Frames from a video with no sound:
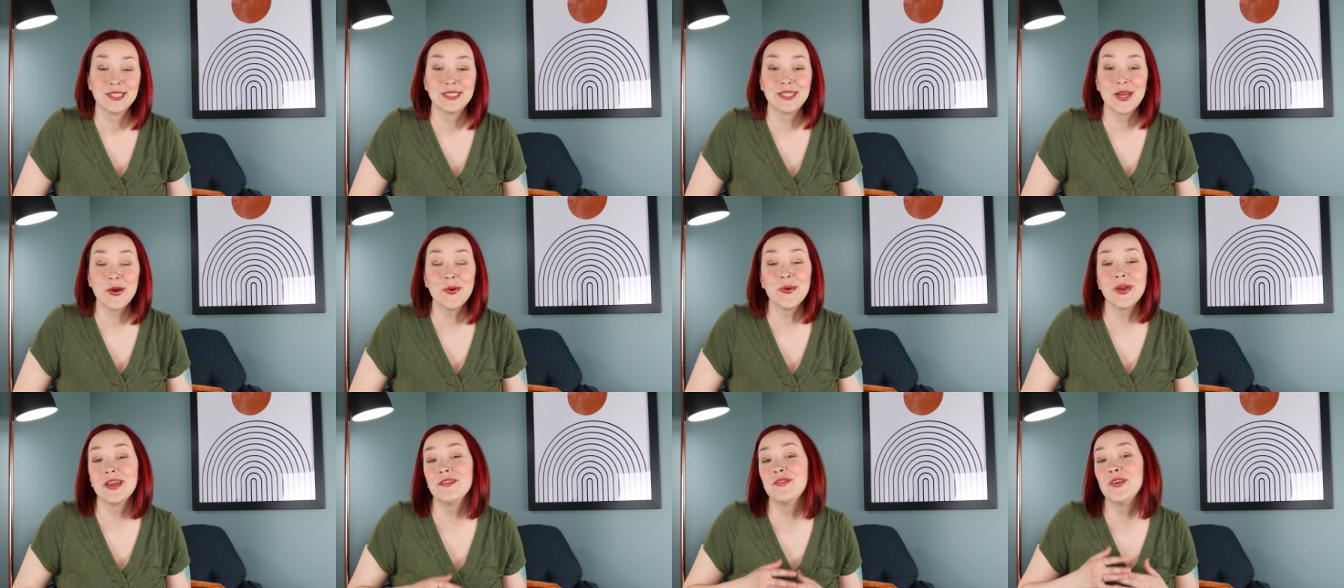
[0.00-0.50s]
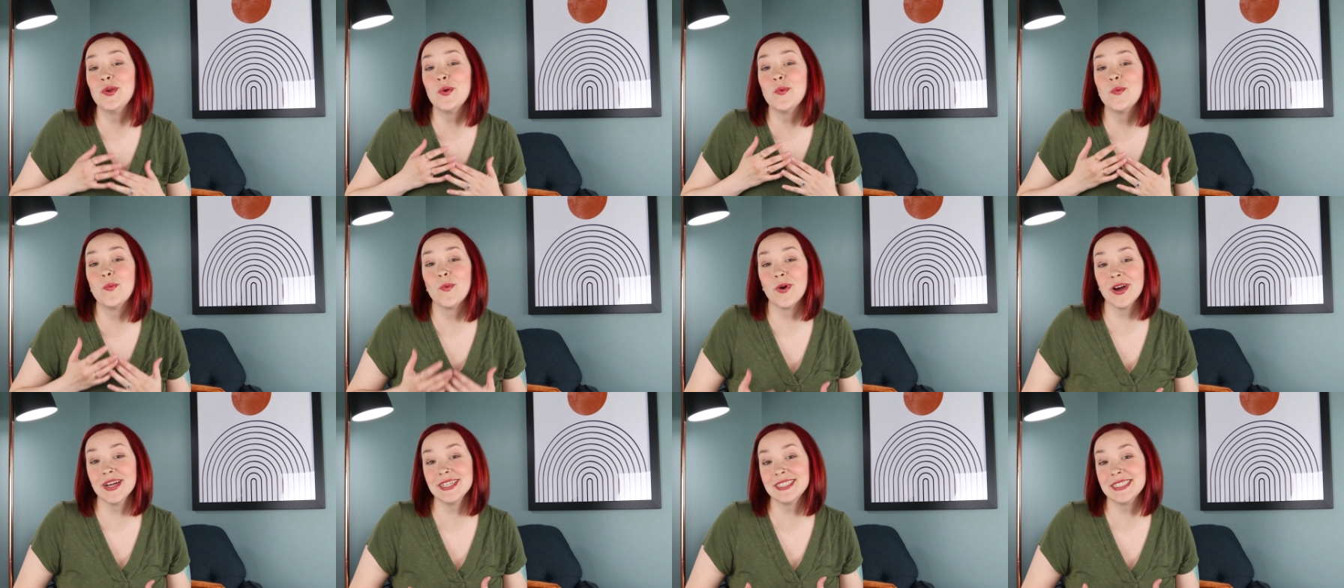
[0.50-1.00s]
So if you
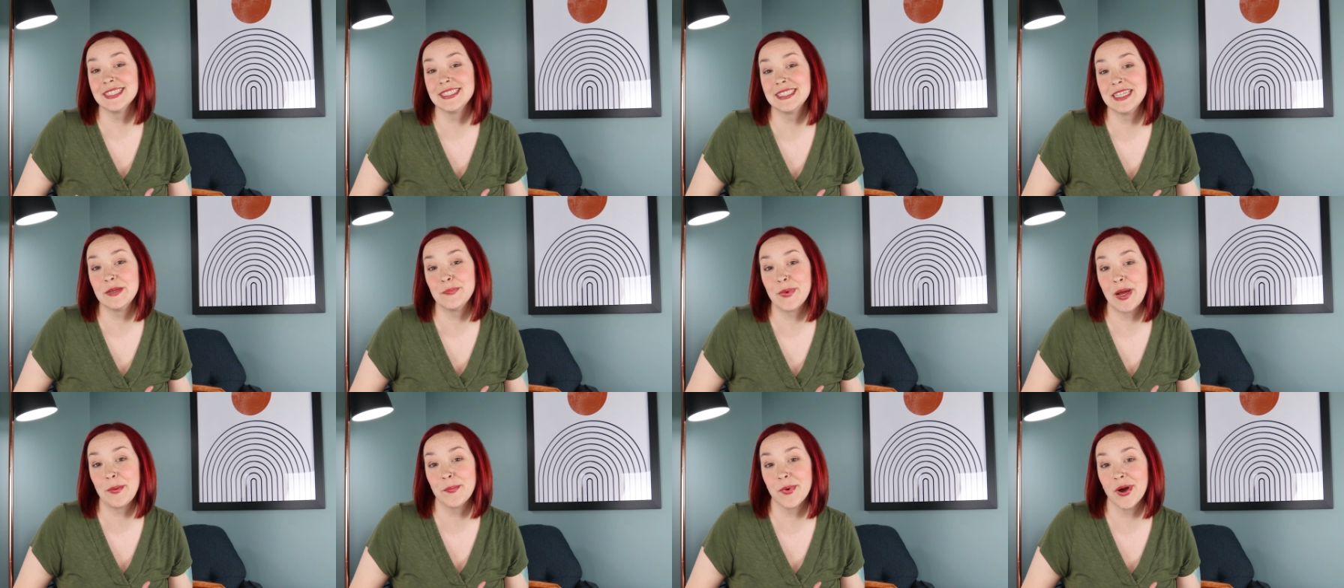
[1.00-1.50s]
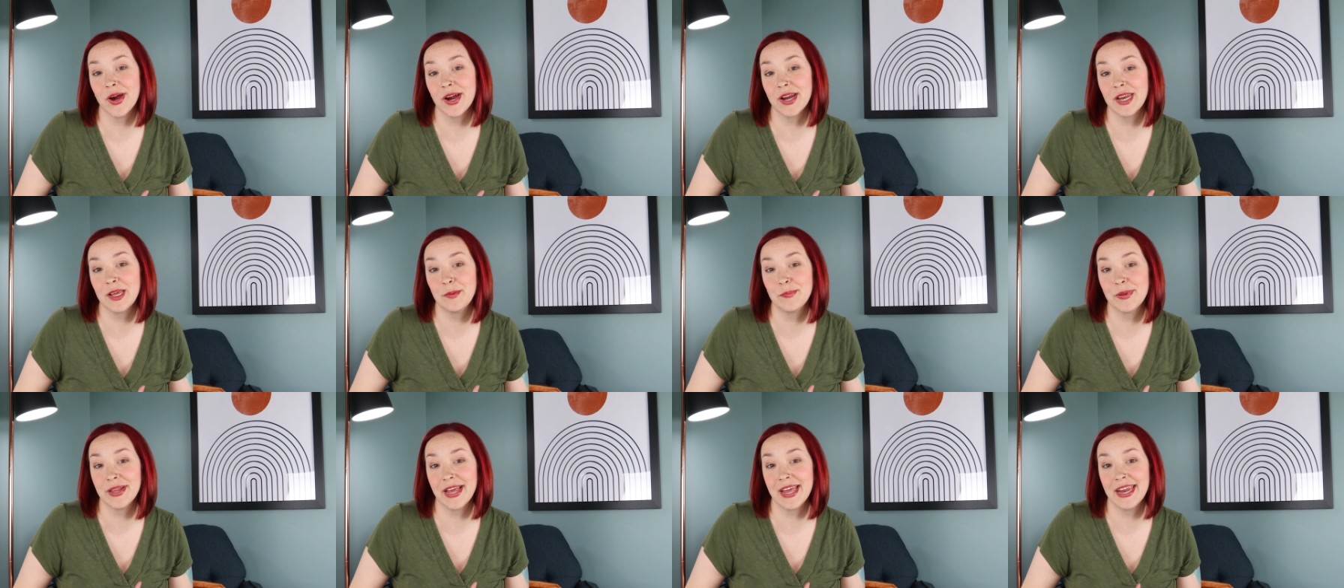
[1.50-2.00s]
want to see my
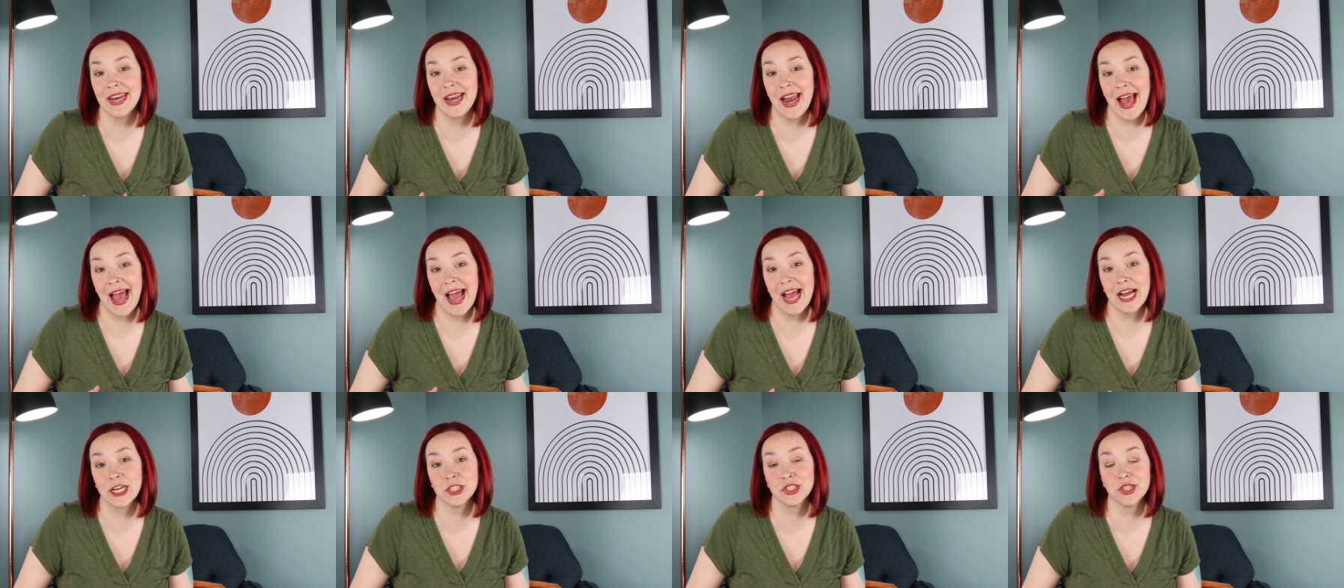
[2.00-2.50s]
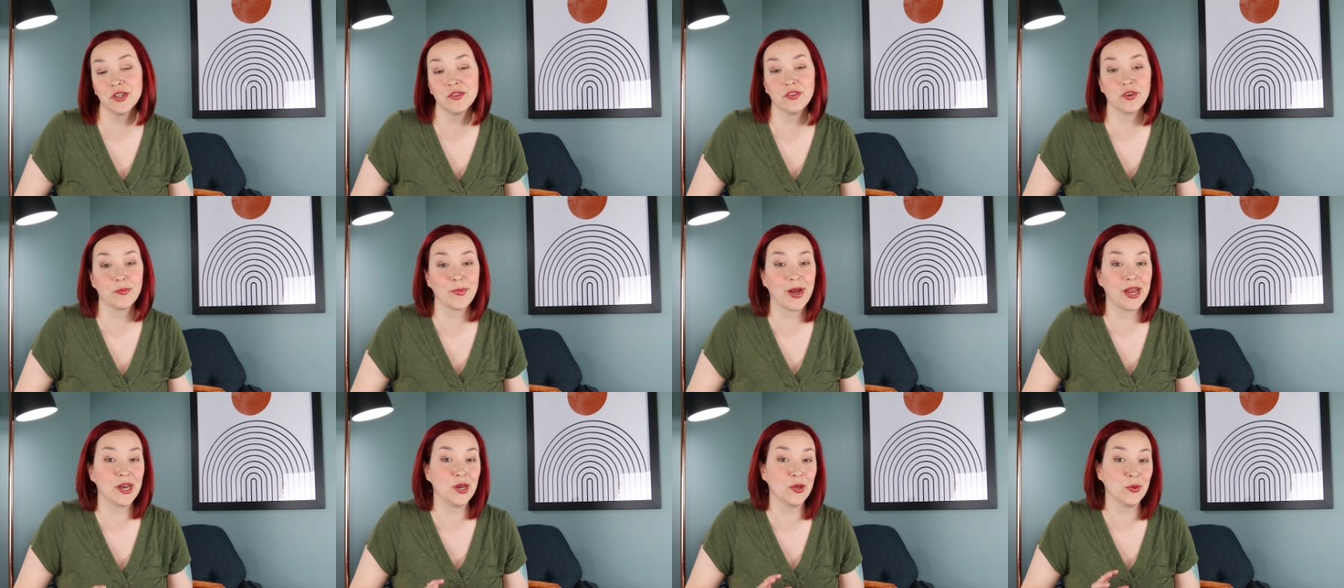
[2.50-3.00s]
marketing plan in action
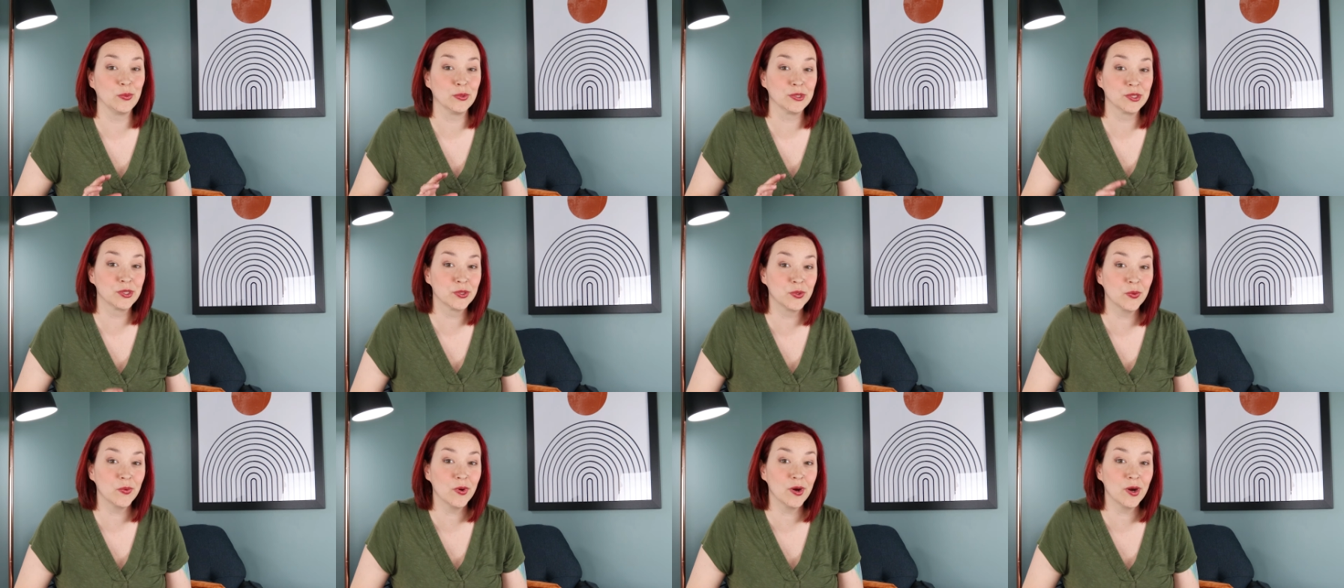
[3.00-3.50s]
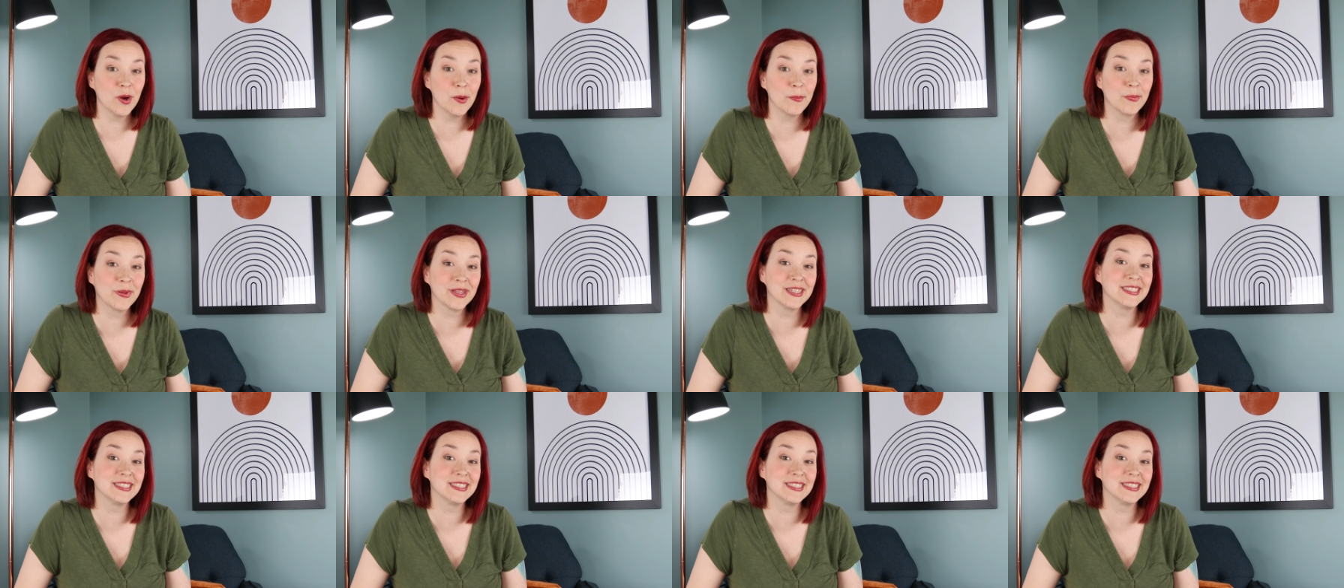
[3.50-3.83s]
for my new store,